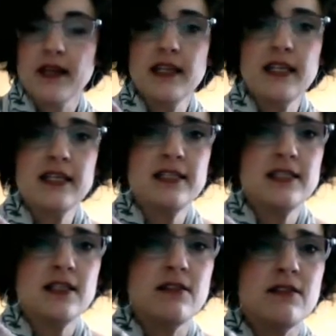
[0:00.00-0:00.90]
It
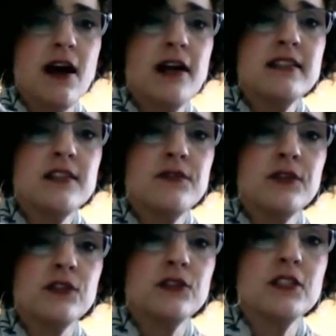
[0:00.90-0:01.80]
is not
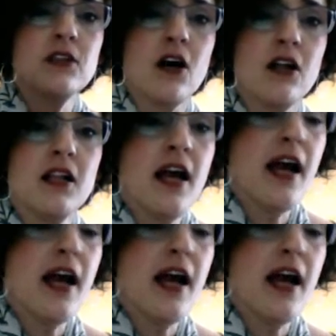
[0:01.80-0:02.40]
difficult at all.